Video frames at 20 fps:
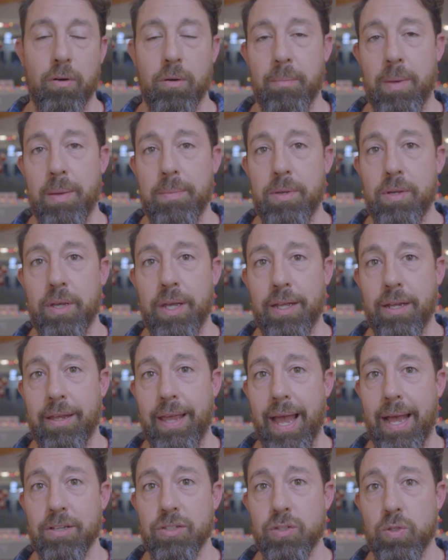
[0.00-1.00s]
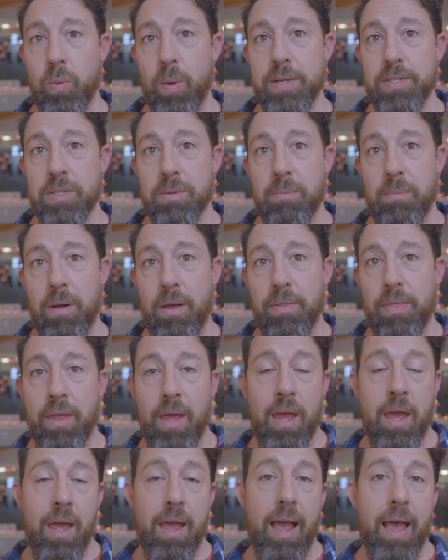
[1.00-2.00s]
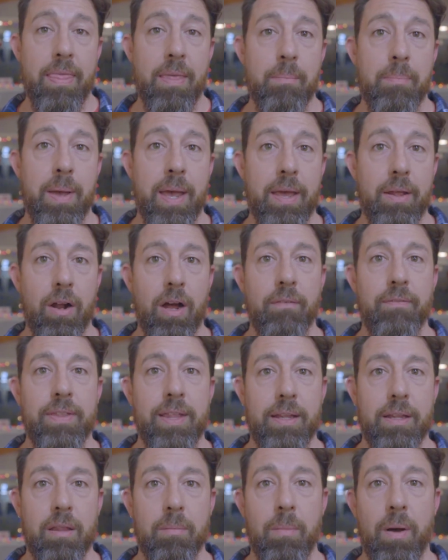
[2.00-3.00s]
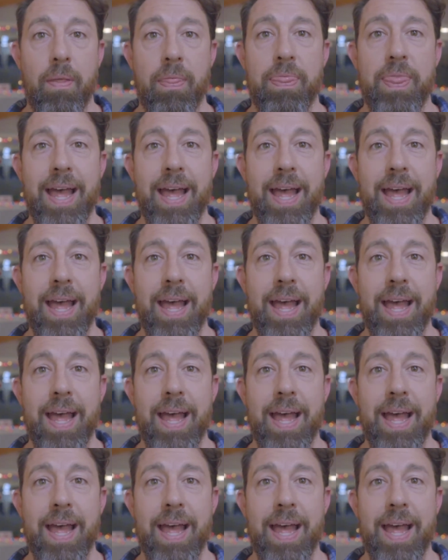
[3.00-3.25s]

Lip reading: Or maybe you get gas twice a month and then pay it off at the end of the month.